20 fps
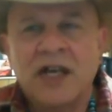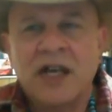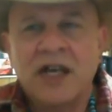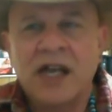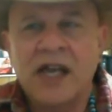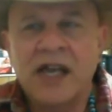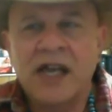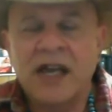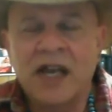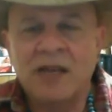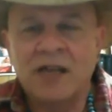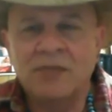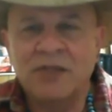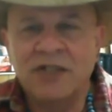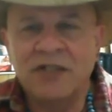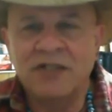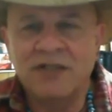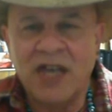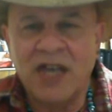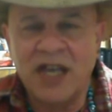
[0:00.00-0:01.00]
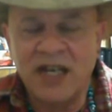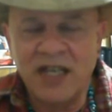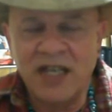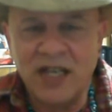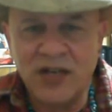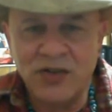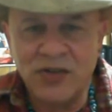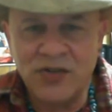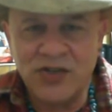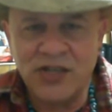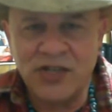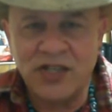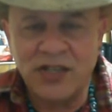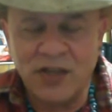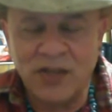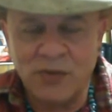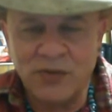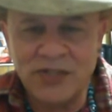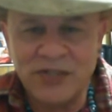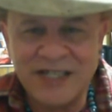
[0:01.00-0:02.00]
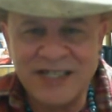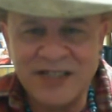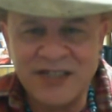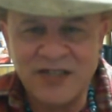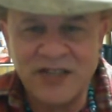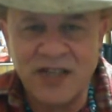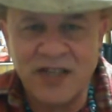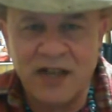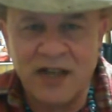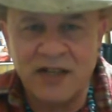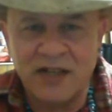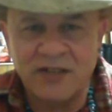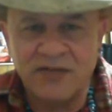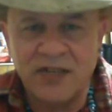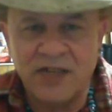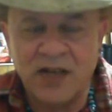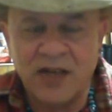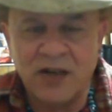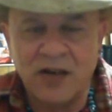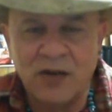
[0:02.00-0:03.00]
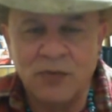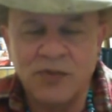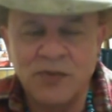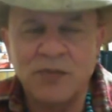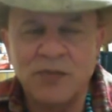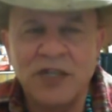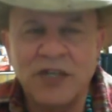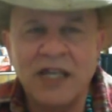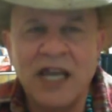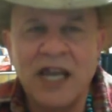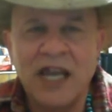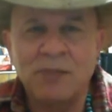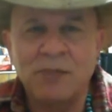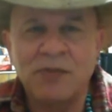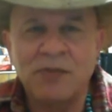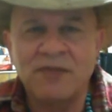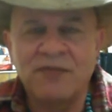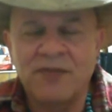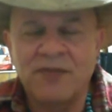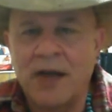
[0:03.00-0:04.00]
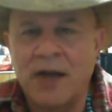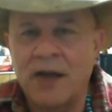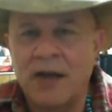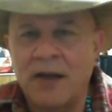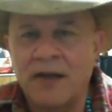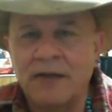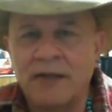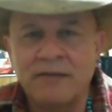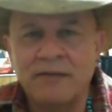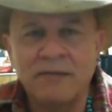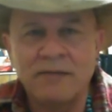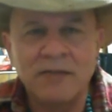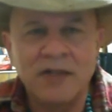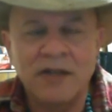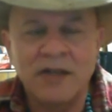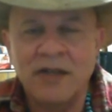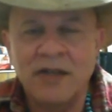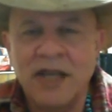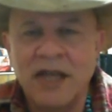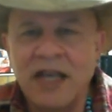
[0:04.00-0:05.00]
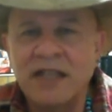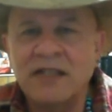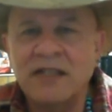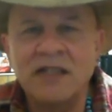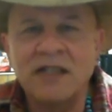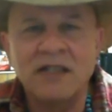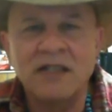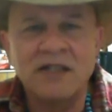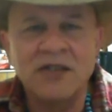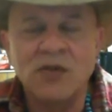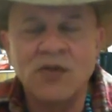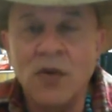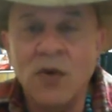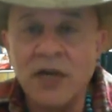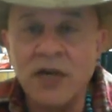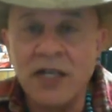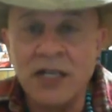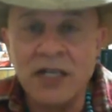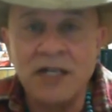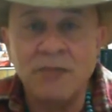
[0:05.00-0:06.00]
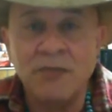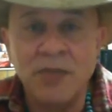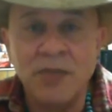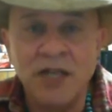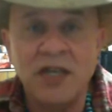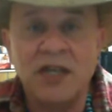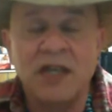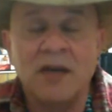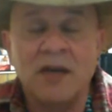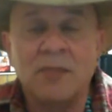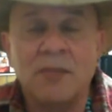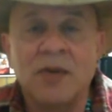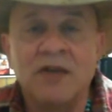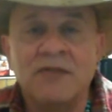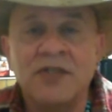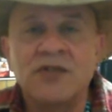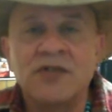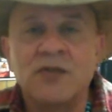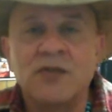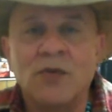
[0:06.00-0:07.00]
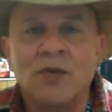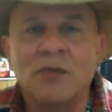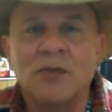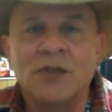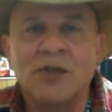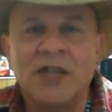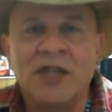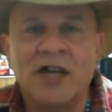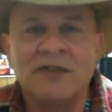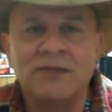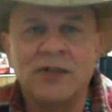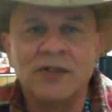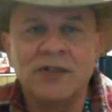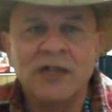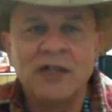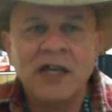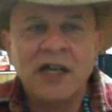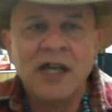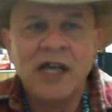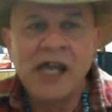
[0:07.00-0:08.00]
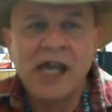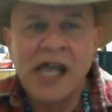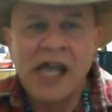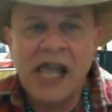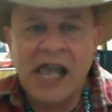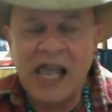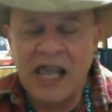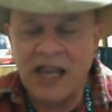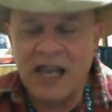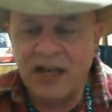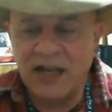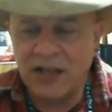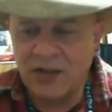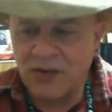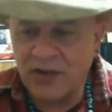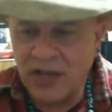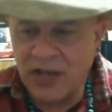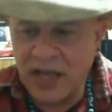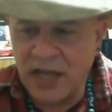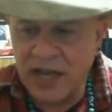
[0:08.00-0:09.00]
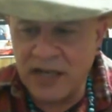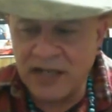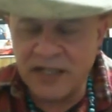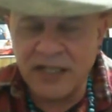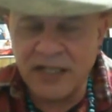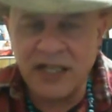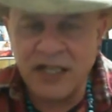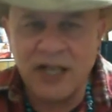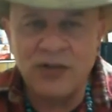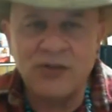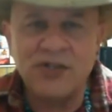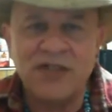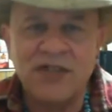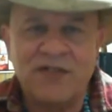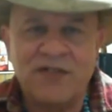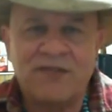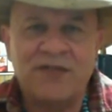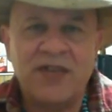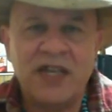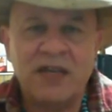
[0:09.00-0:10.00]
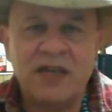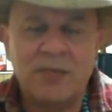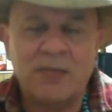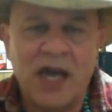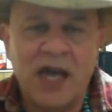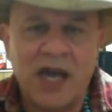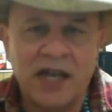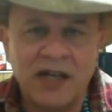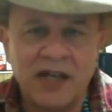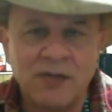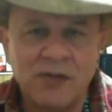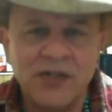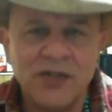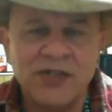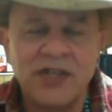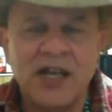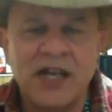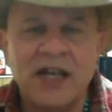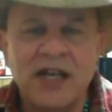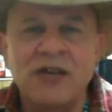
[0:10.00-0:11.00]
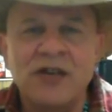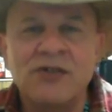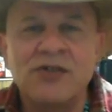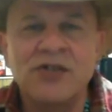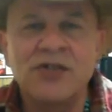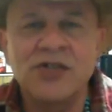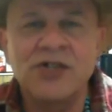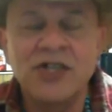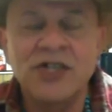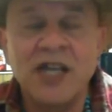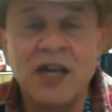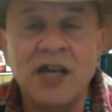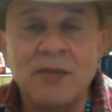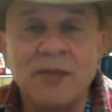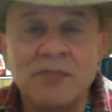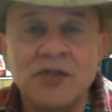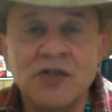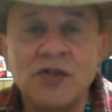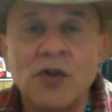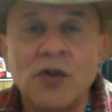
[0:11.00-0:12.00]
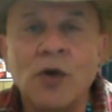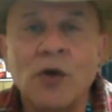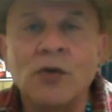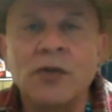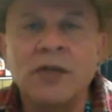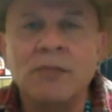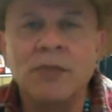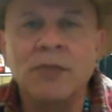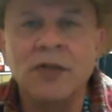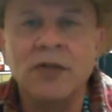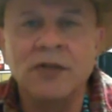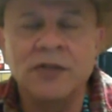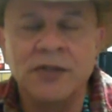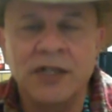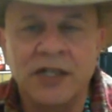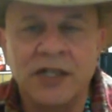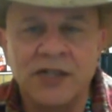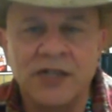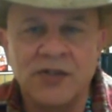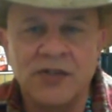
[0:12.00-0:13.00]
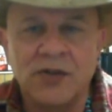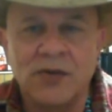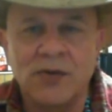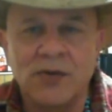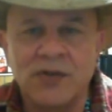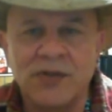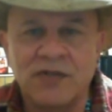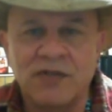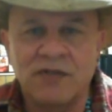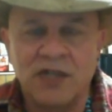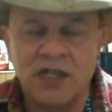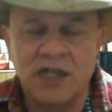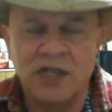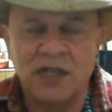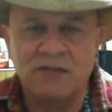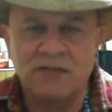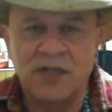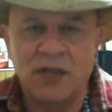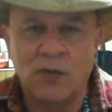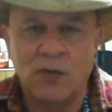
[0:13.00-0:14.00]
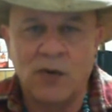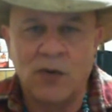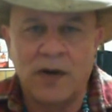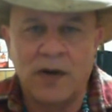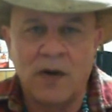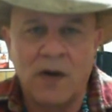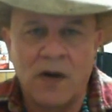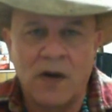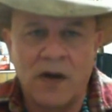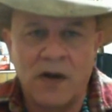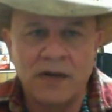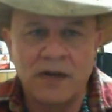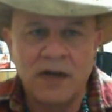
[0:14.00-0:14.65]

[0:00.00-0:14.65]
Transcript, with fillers: And I believe any energy that was inside of there was being amplified uh, 18 to 20 dB above its normal level. And it created an energy feedback in which that energy just kept slowly building as the course of the evening went on.